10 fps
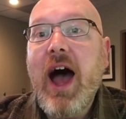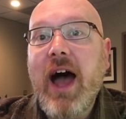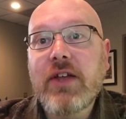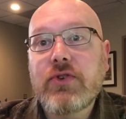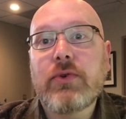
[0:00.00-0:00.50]

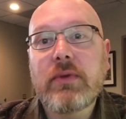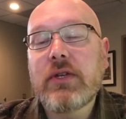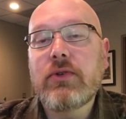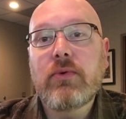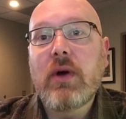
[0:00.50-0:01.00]
I truly
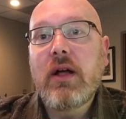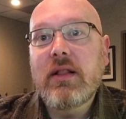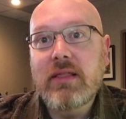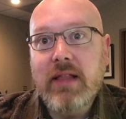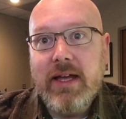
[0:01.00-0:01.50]
do
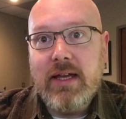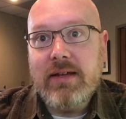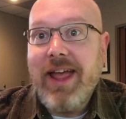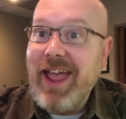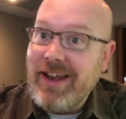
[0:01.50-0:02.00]
like it
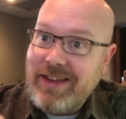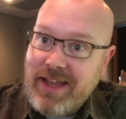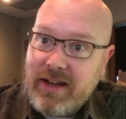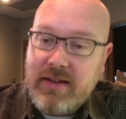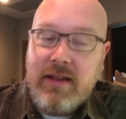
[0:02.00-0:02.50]
and
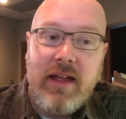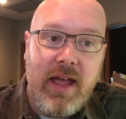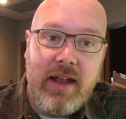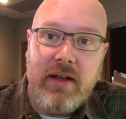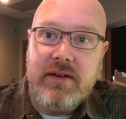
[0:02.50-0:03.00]
get it
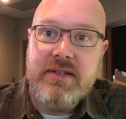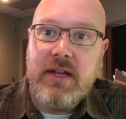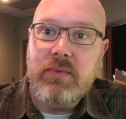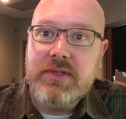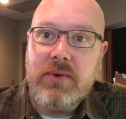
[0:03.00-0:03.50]
and
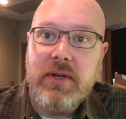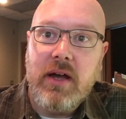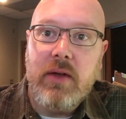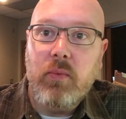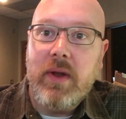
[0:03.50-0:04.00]
understand what's going
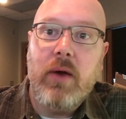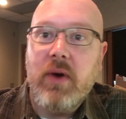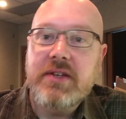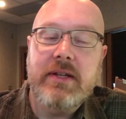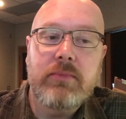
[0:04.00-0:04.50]
on when I
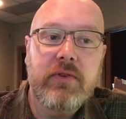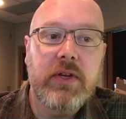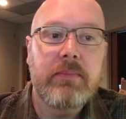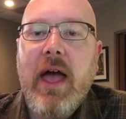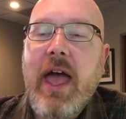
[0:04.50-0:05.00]
watch that movie.
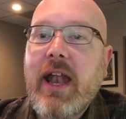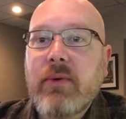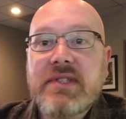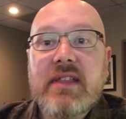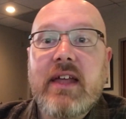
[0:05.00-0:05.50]
And I
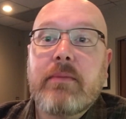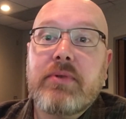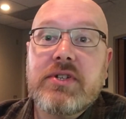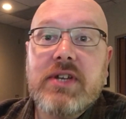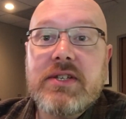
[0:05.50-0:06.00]
would say that
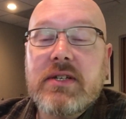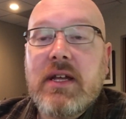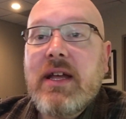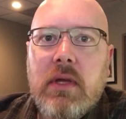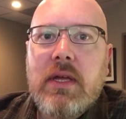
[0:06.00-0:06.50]
appreciation
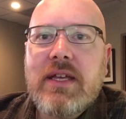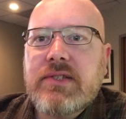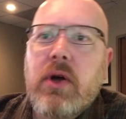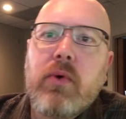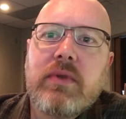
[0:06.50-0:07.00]
is
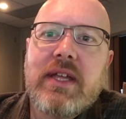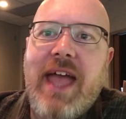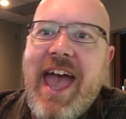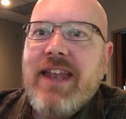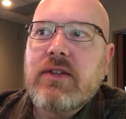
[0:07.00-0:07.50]
only
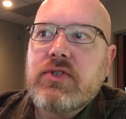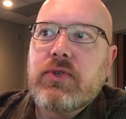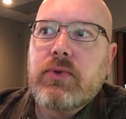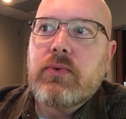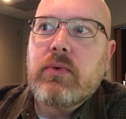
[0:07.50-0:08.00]
added
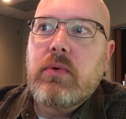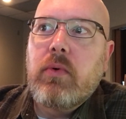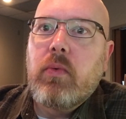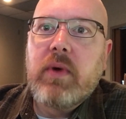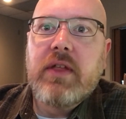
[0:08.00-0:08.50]
to
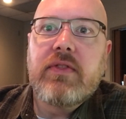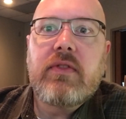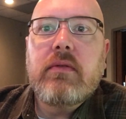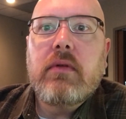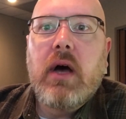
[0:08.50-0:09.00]
with
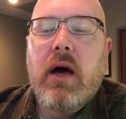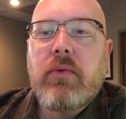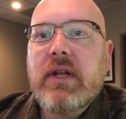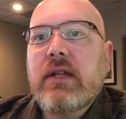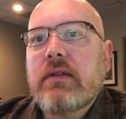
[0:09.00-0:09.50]

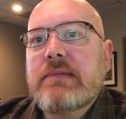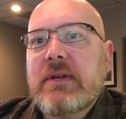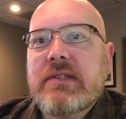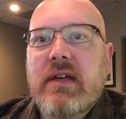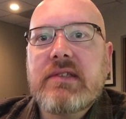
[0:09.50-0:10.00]
reading
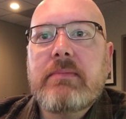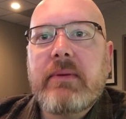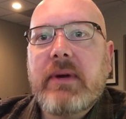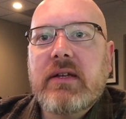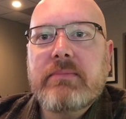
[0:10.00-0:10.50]
Space Odyssey by
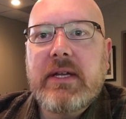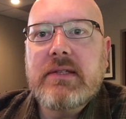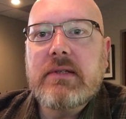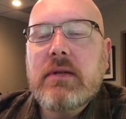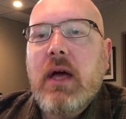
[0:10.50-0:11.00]
Michael
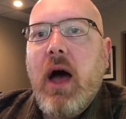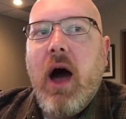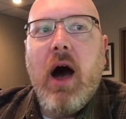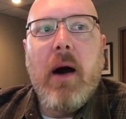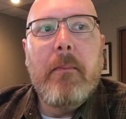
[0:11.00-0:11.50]
Benson.
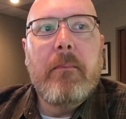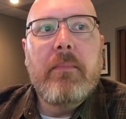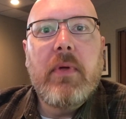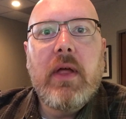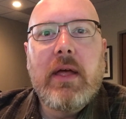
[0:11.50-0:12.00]

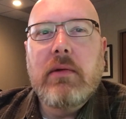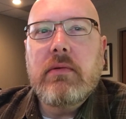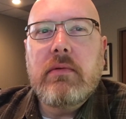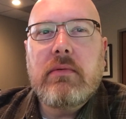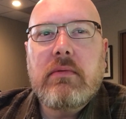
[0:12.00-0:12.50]
It
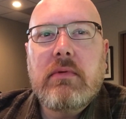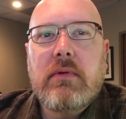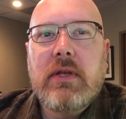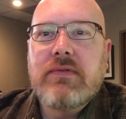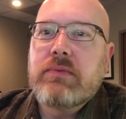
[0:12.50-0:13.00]

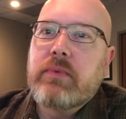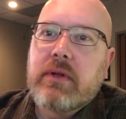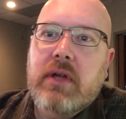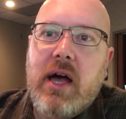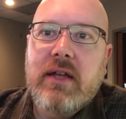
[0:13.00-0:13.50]
gives real
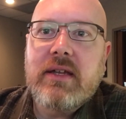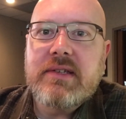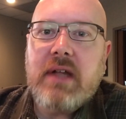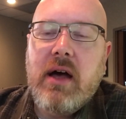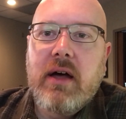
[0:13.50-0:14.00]

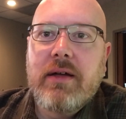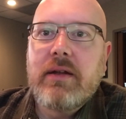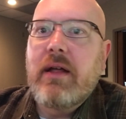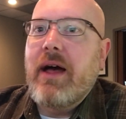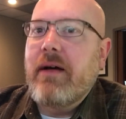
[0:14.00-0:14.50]
context on,